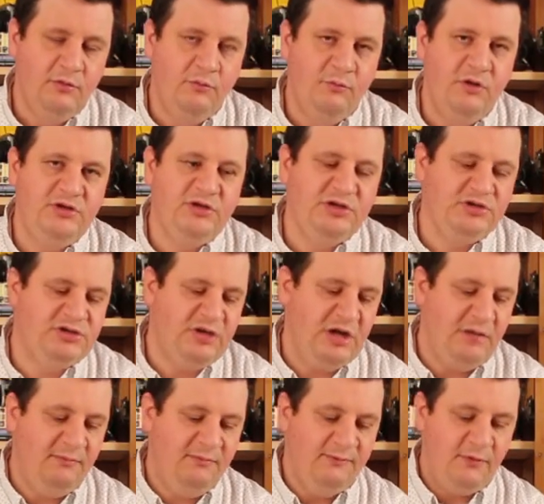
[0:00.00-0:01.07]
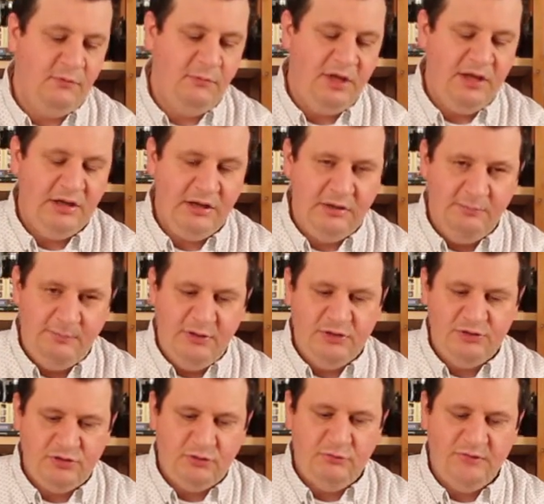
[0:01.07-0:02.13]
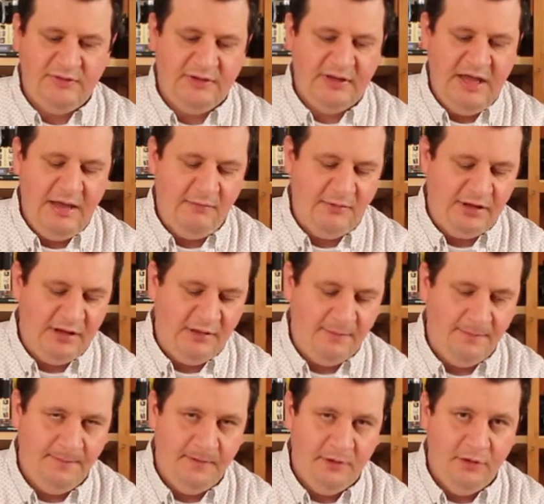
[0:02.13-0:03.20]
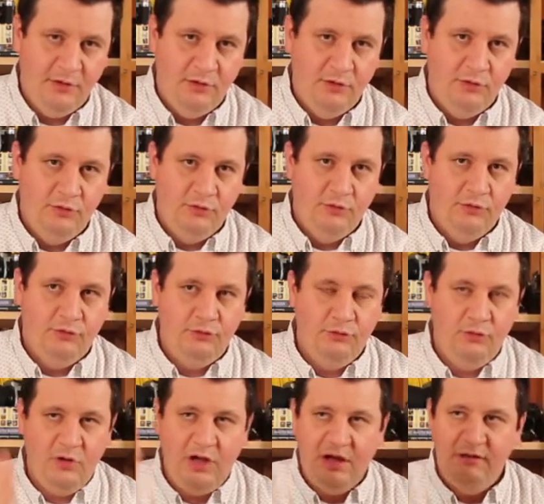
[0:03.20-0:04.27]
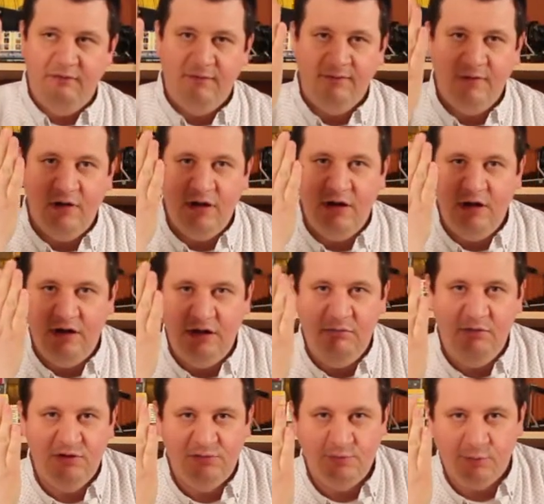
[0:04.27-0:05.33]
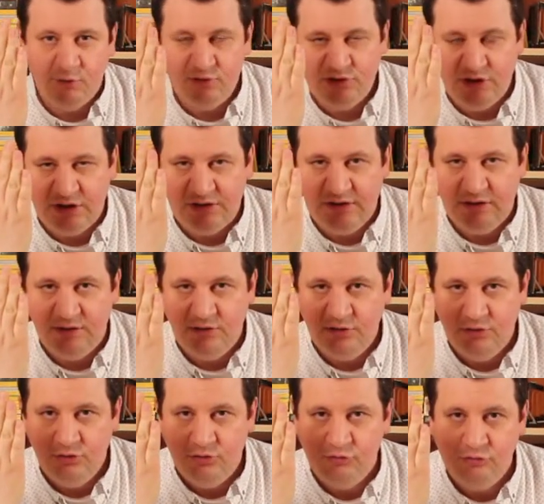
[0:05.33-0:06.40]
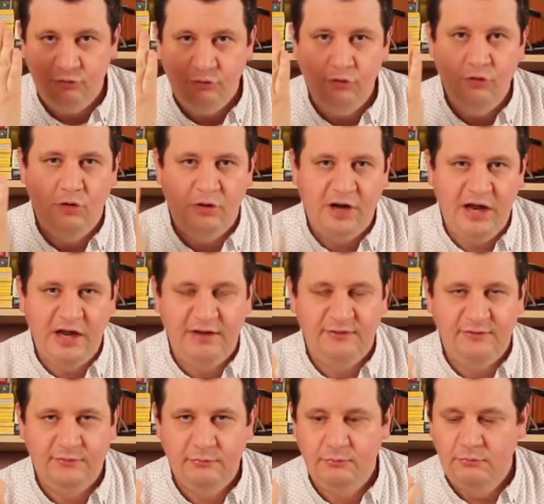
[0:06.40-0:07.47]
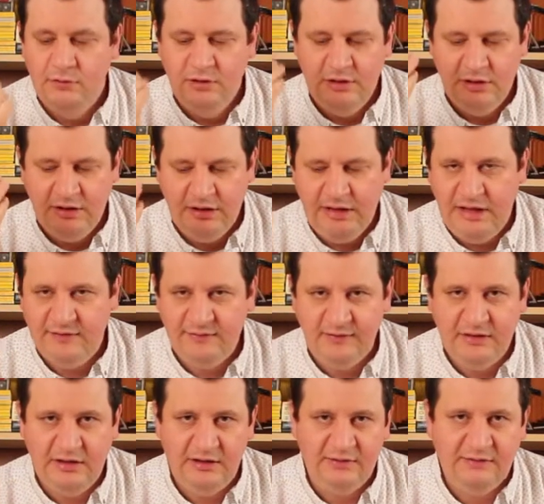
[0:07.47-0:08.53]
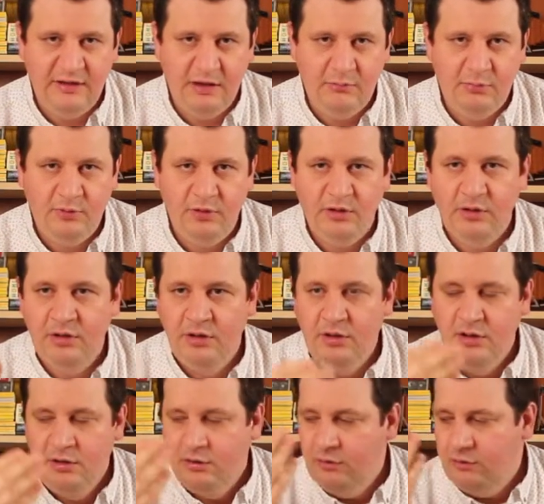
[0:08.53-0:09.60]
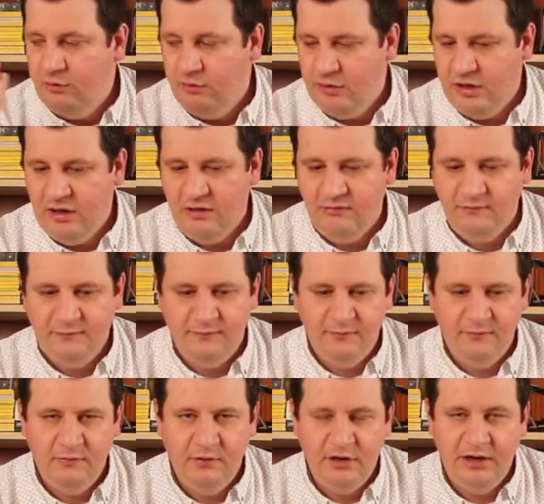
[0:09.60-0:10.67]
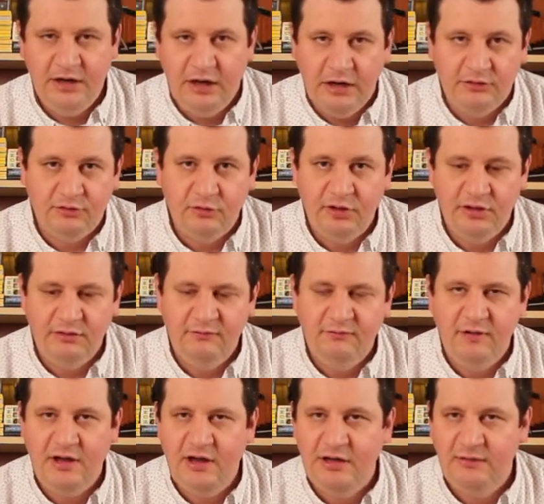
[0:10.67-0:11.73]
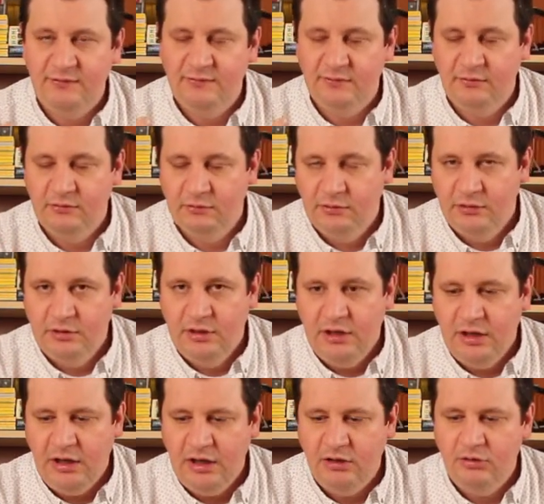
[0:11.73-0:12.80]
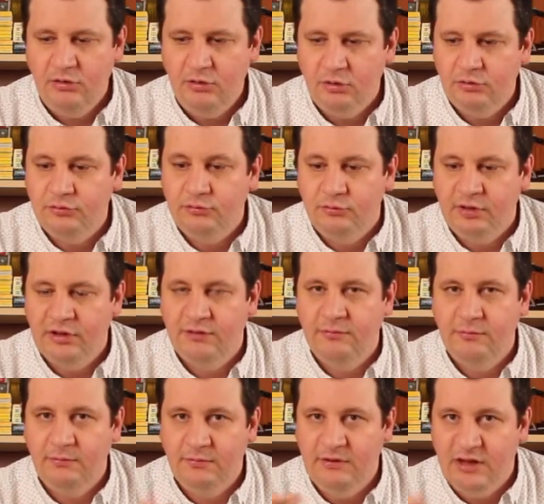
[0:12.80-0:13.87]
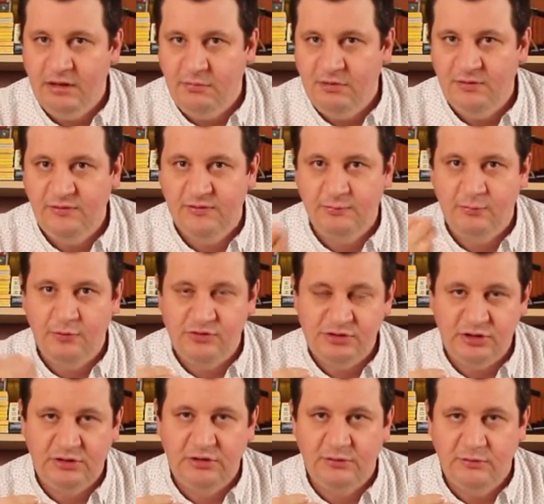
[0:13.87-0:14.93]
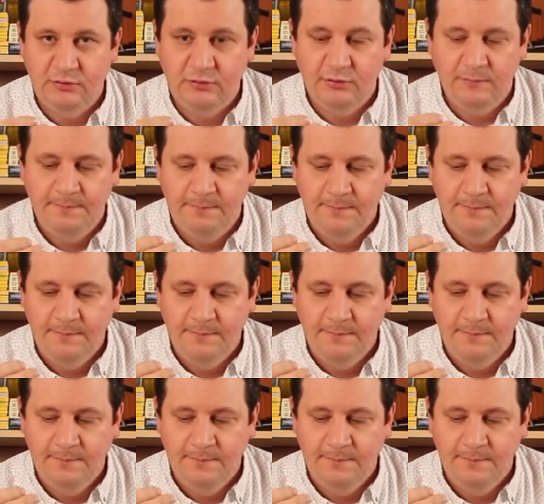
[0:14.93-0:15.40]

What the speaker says: We just jumped from making a picture with a camera to have an image projected through your eyes. Classical example, you have an electronic device and you look to it, the image is projected to you.